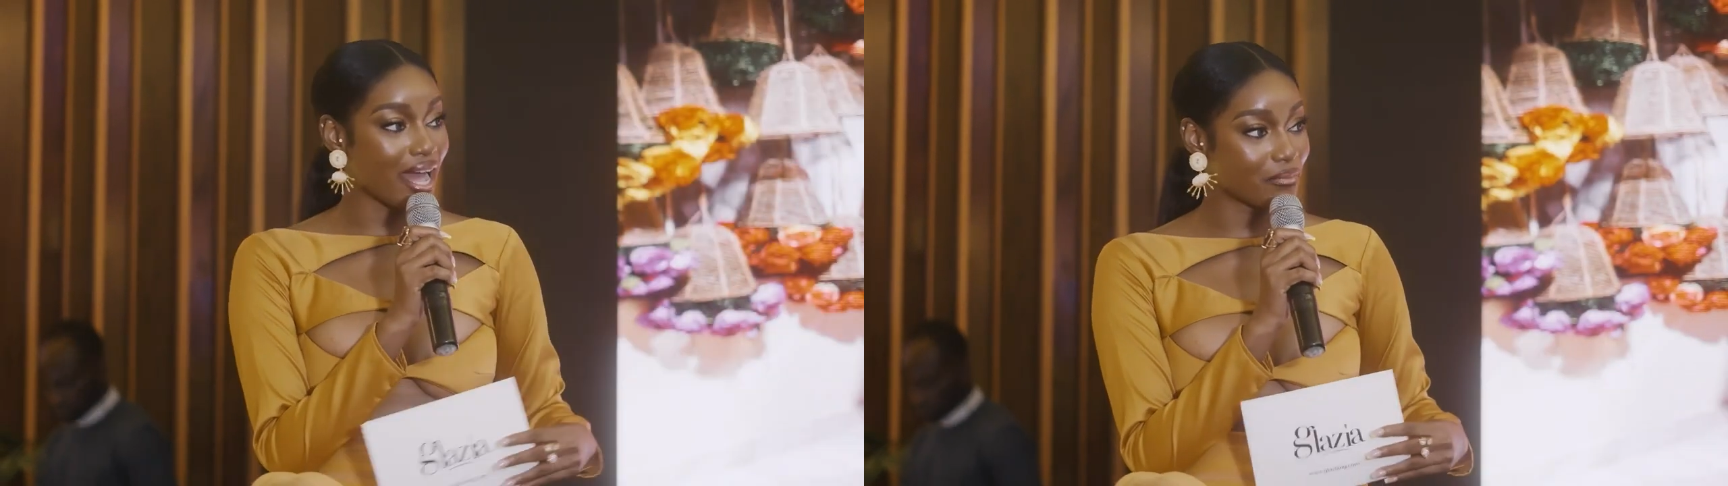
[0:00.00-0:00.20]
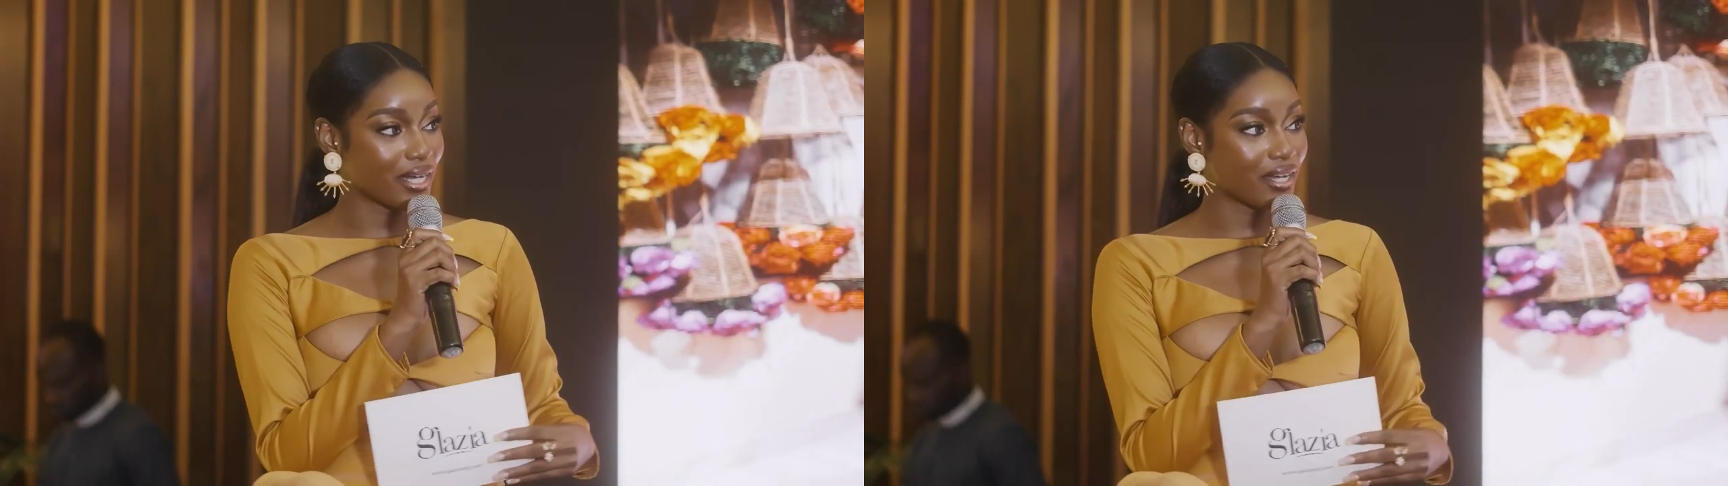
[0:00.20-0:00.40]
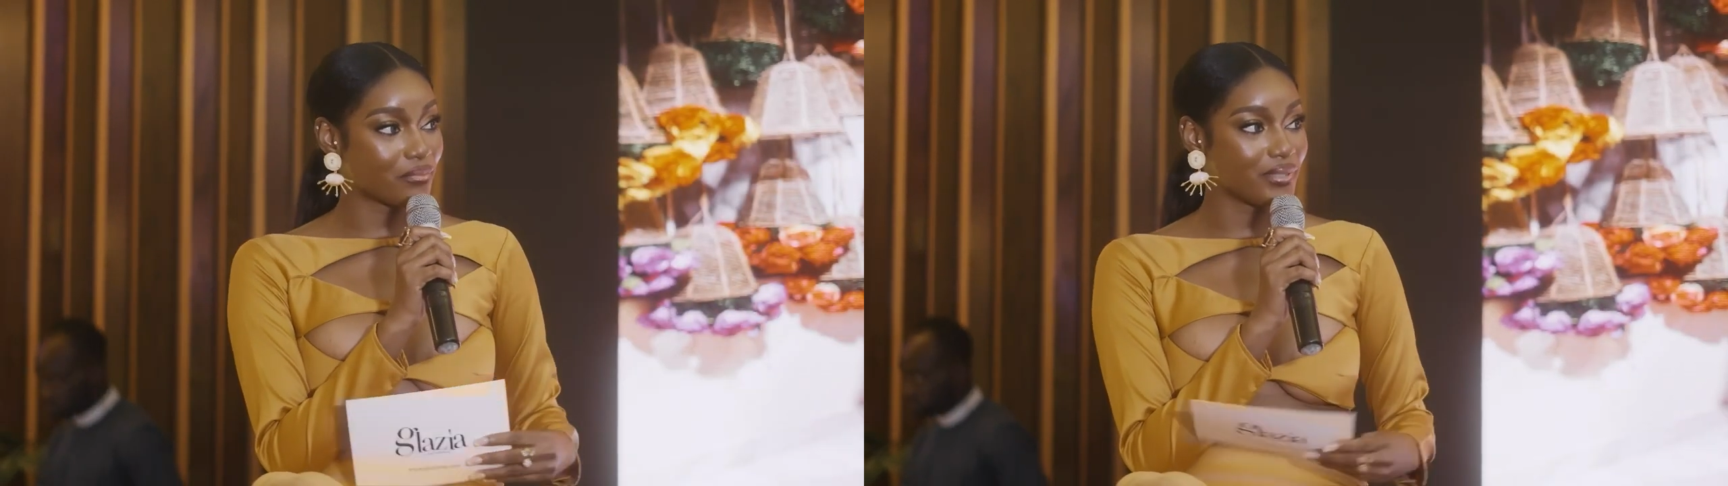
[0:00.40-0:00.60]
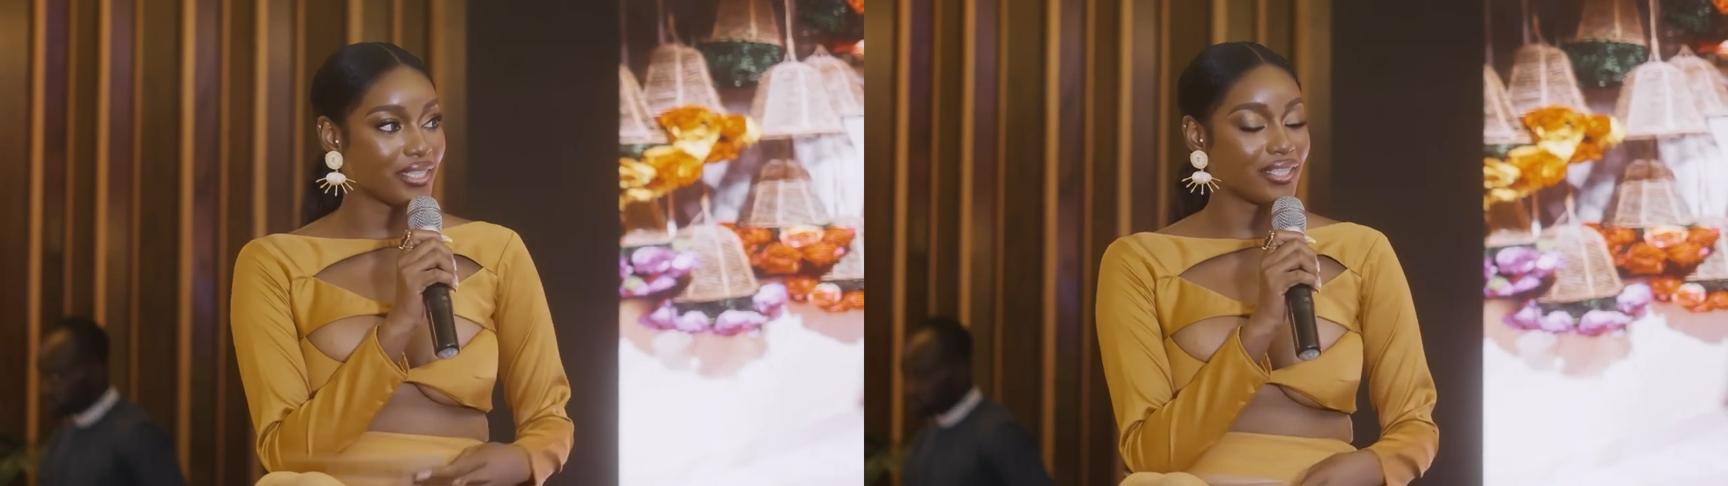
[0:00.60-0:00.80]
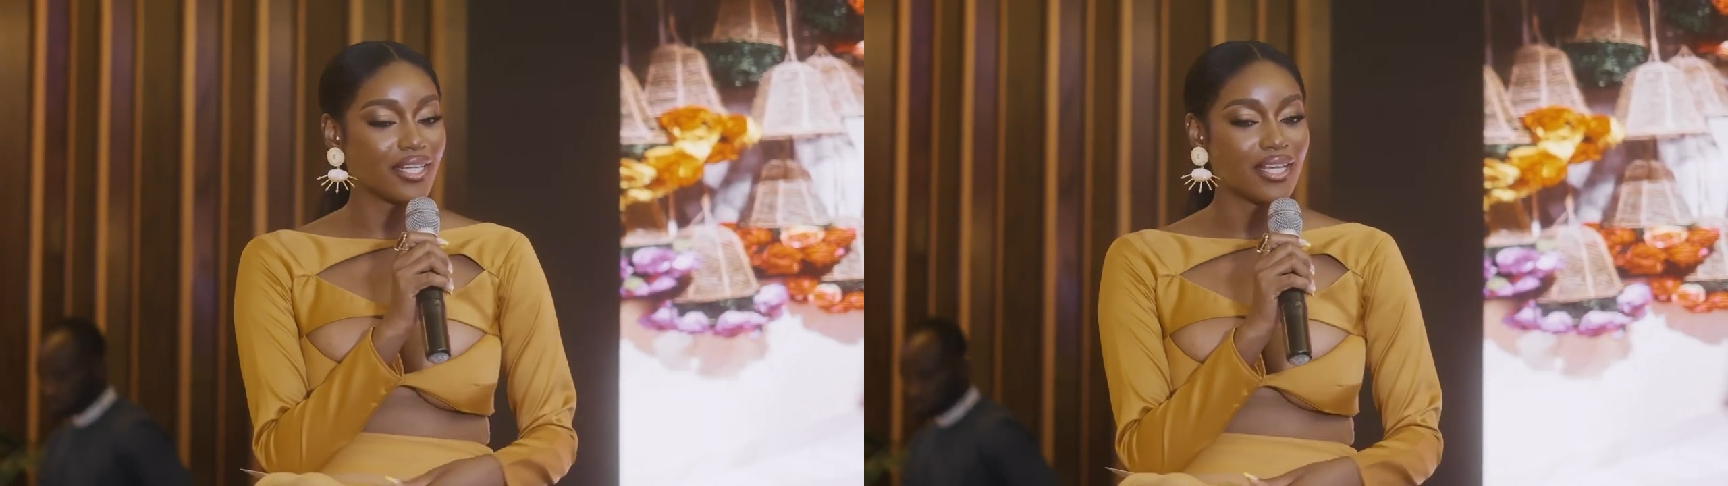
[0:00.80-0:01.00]
I'm
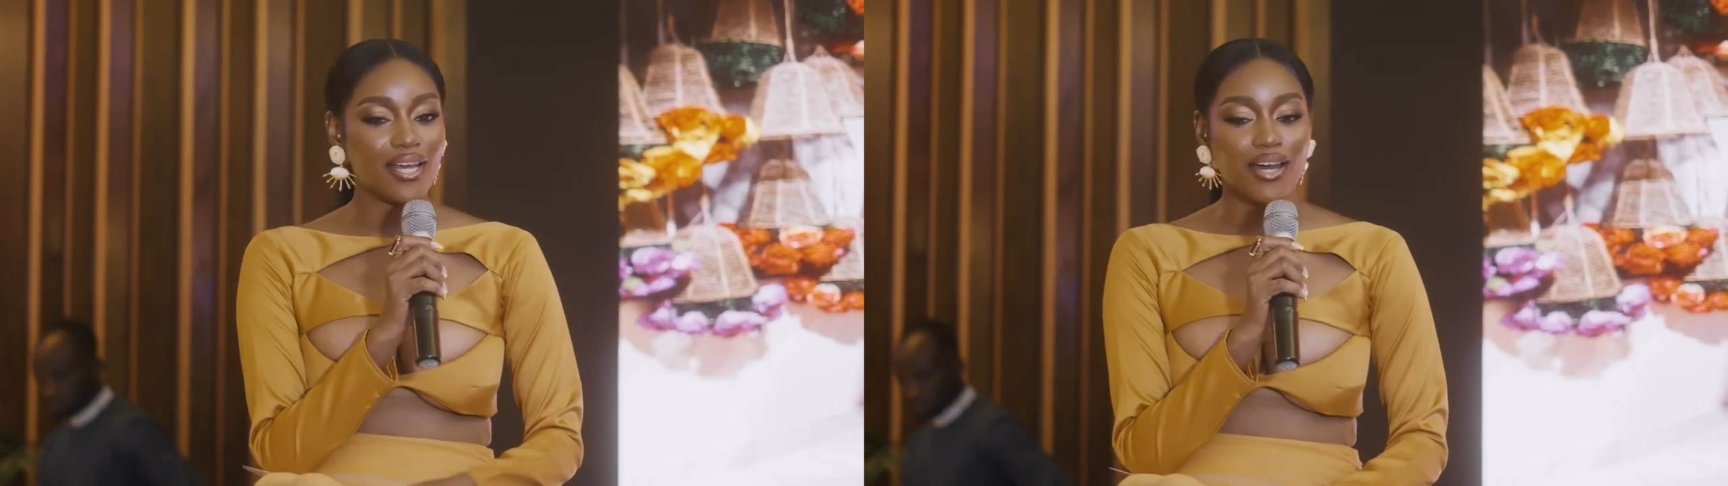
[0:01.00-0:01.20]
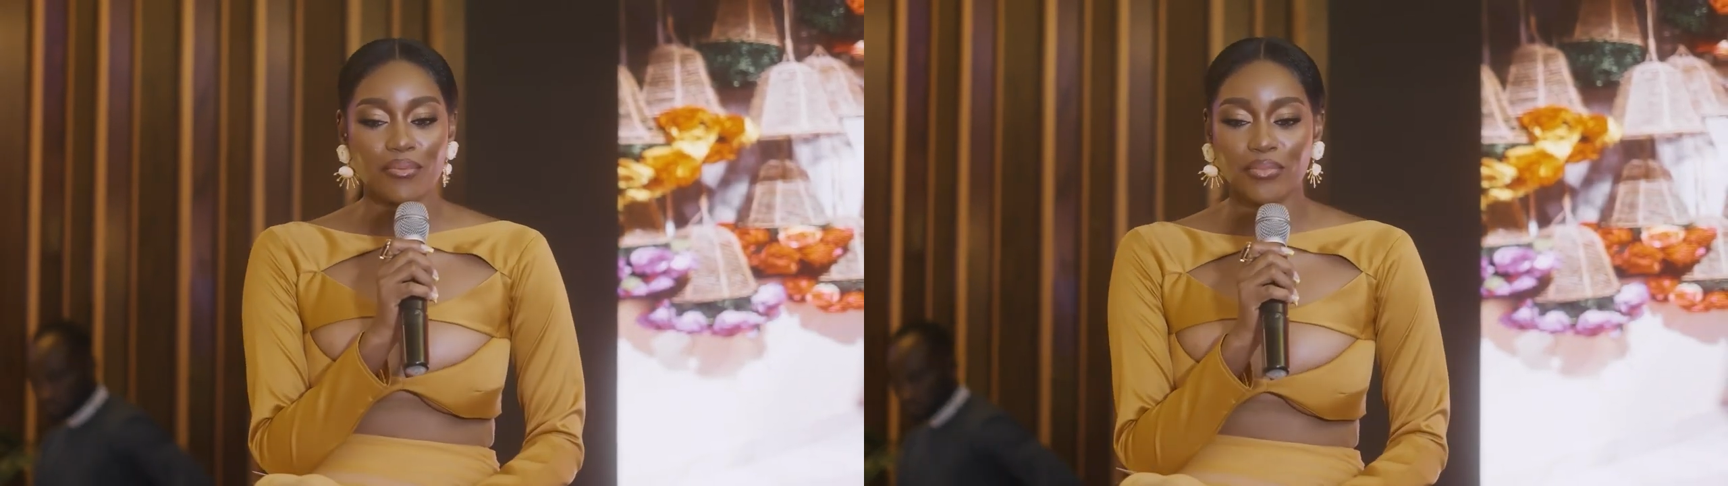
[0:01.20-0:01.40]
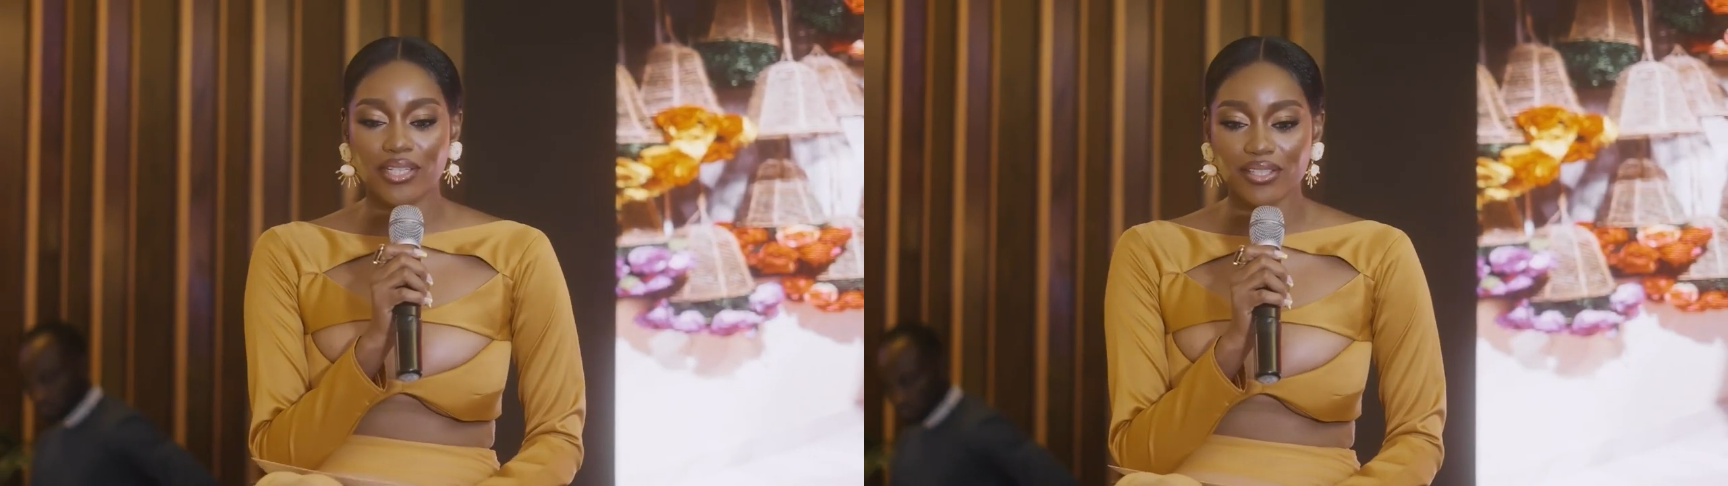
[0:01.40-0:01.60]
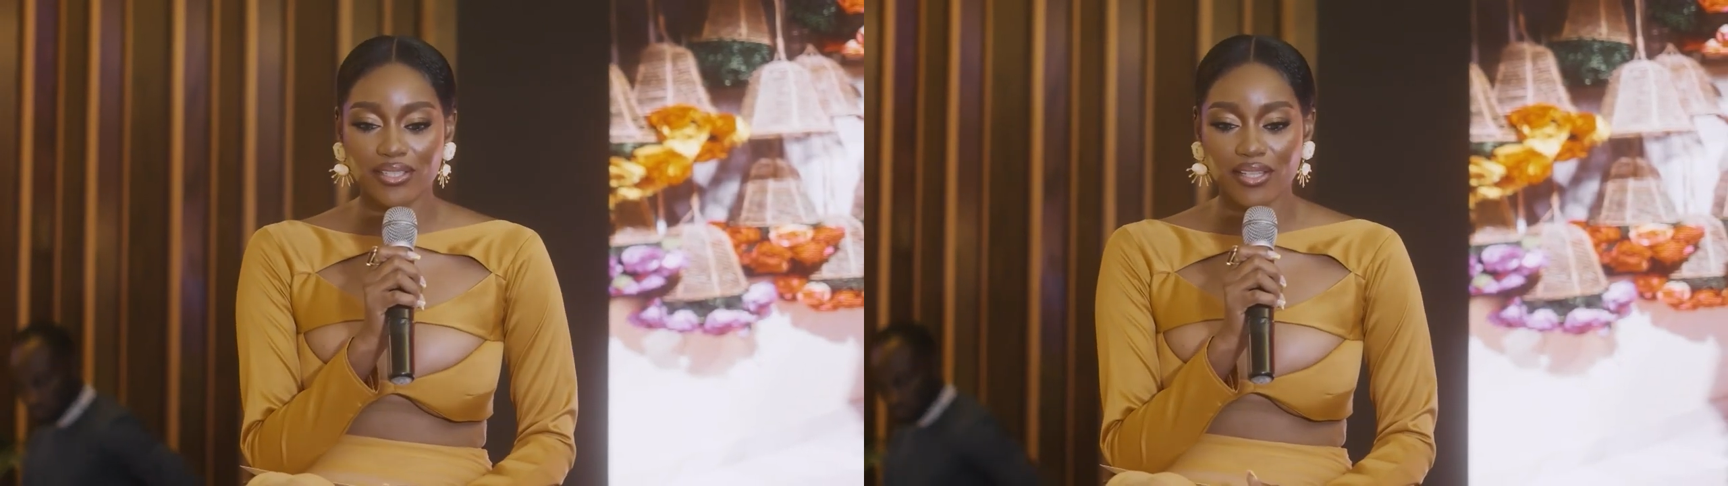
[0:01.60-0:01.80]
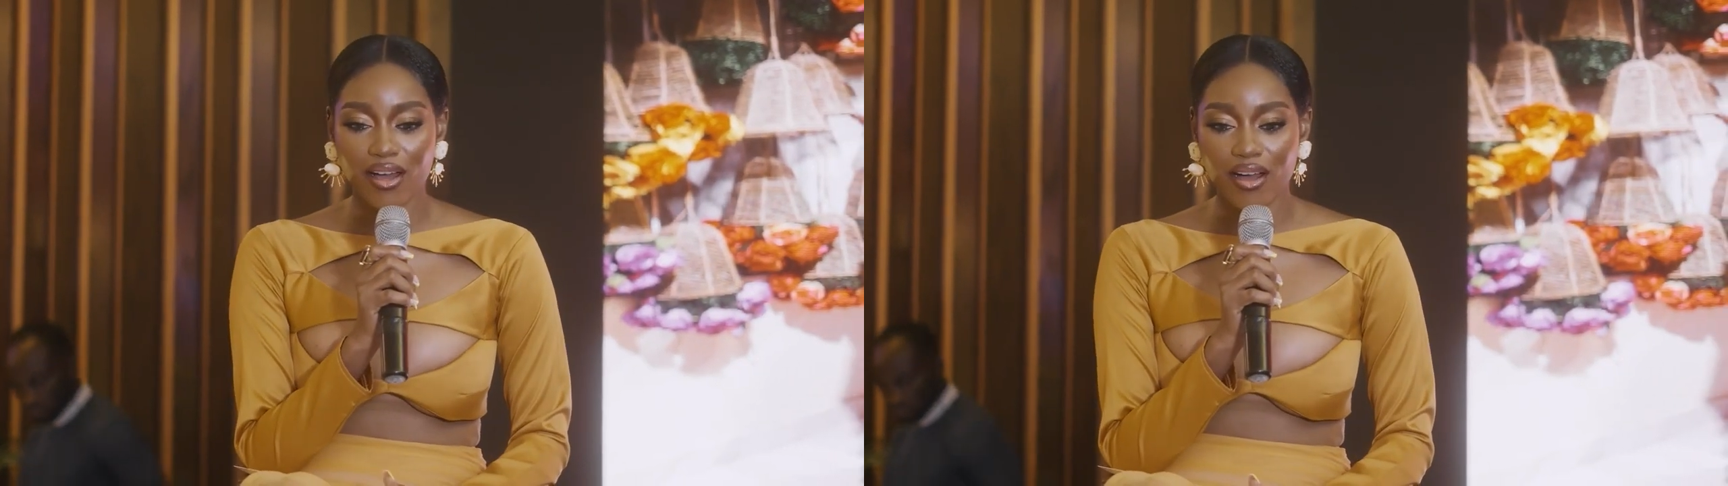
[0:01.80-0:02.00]
happy
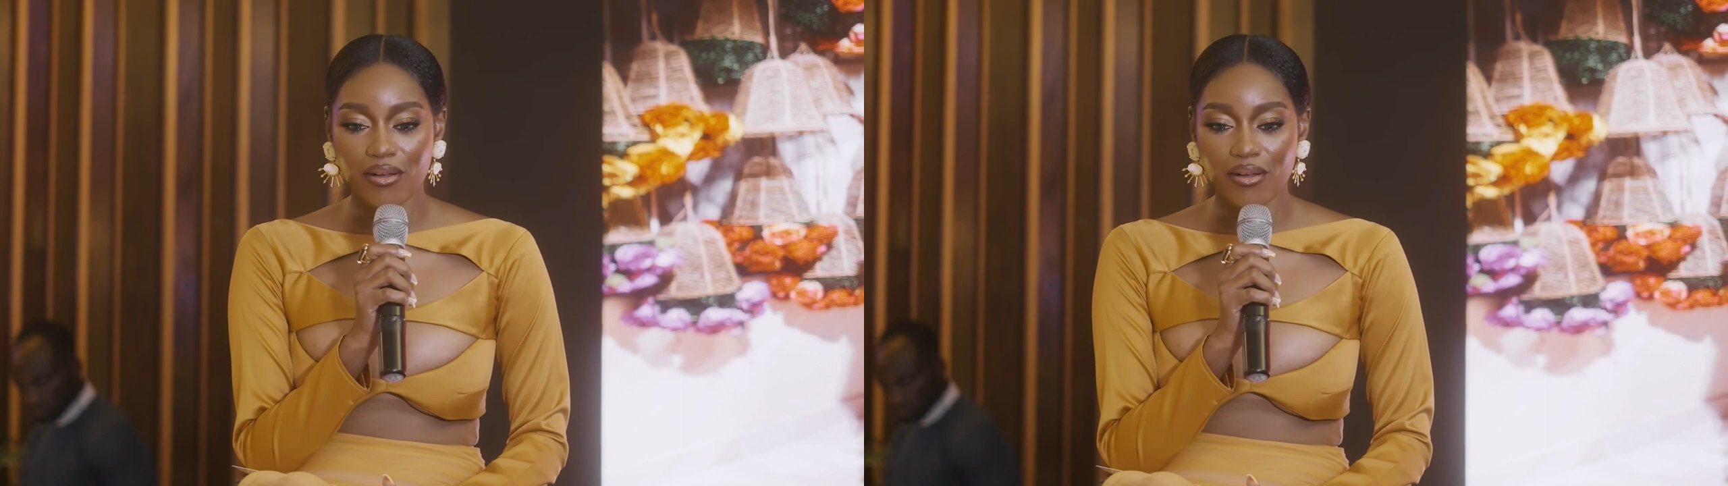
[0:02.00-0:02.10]
because,